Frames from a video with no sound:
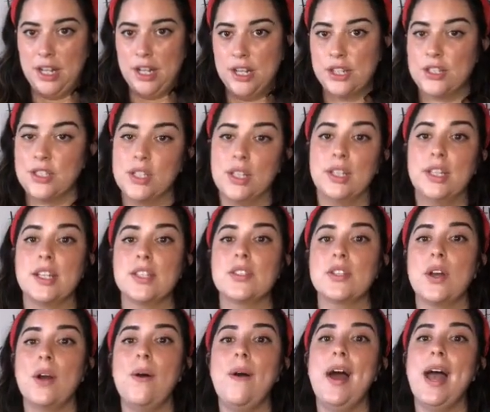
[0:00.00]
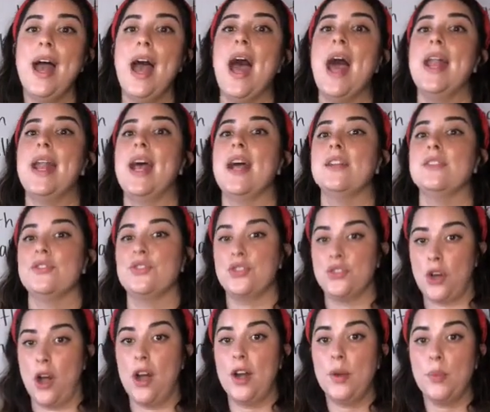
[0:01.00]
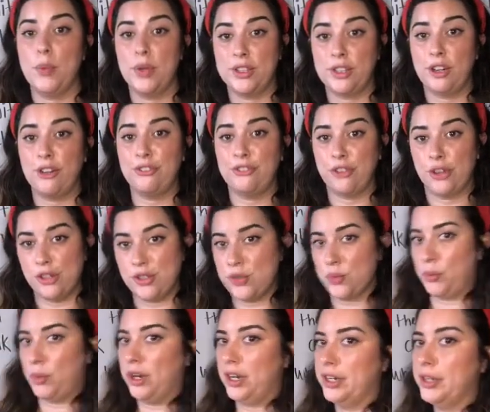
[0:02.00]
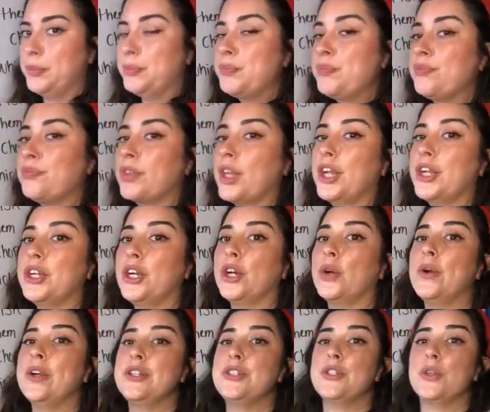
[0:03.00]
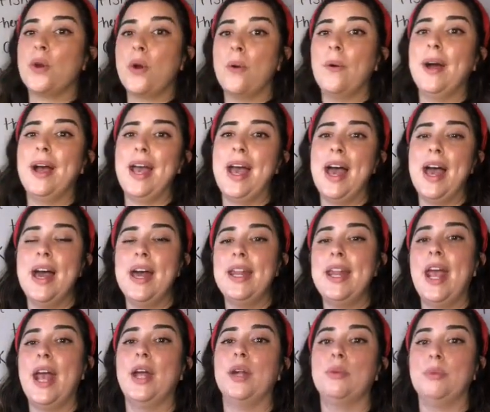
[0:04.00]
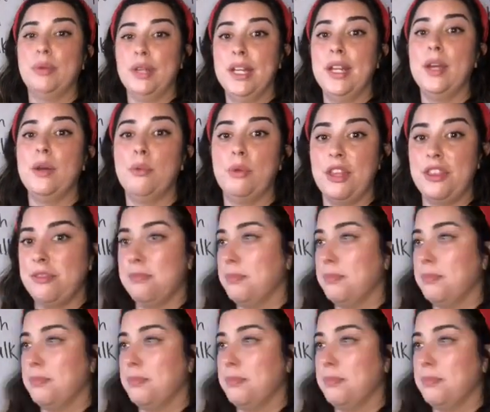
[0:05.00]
So let's go ahead and start with our first word. You're going to go ahead and read it with